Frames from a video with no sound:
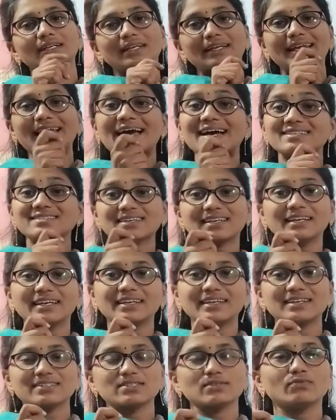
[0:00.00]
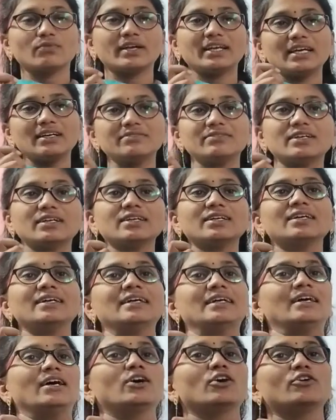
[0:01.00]
that glass cleaners, whenever
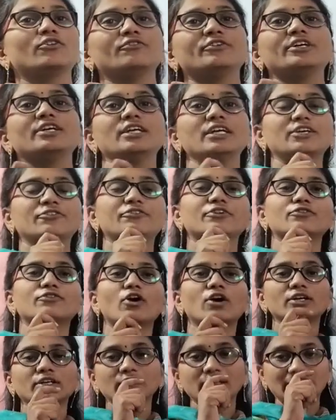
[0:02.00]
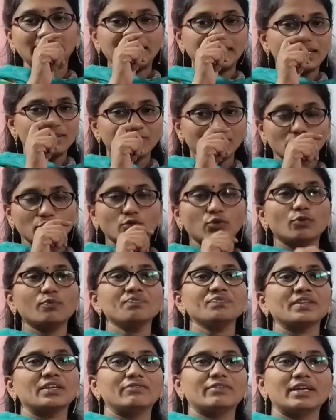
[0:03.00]
if we want to clean our
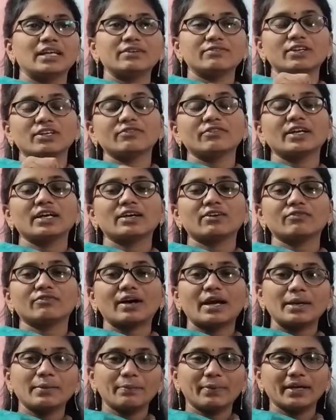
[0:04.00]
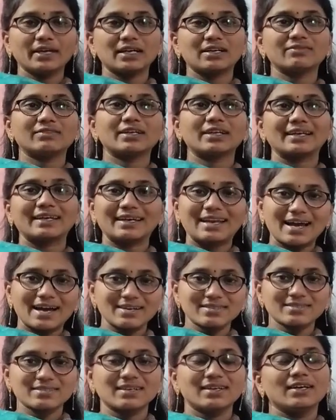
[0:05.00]
room, whenever we are wiping our
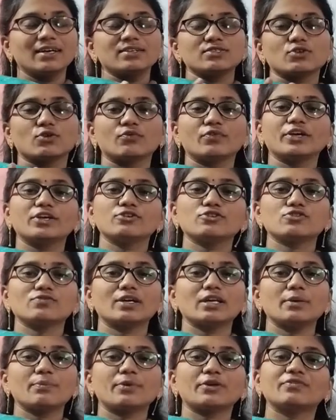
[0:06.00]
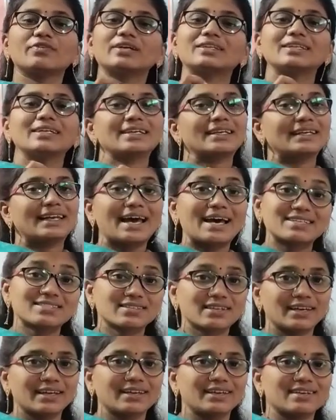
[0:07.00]
glass, so we usually prefer that glass
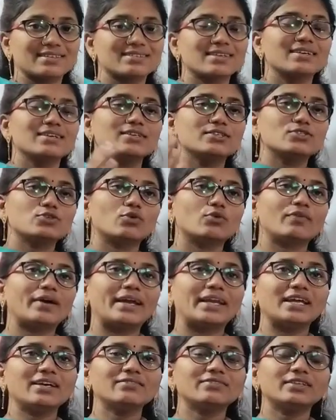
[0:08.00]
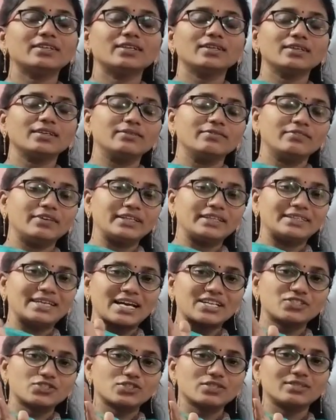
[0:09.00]
cleaners. So whenever we
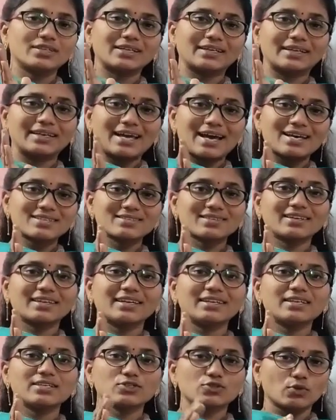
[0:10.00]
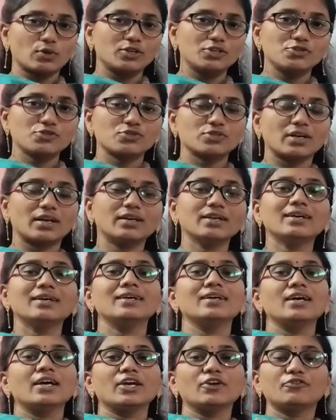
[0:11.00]
touch that glass cleaner solution,
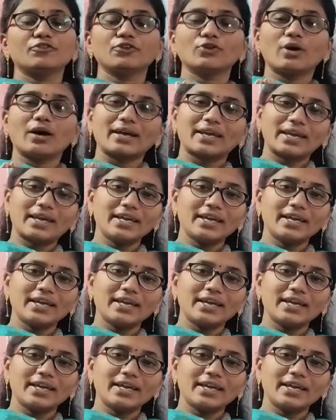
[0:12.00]
if you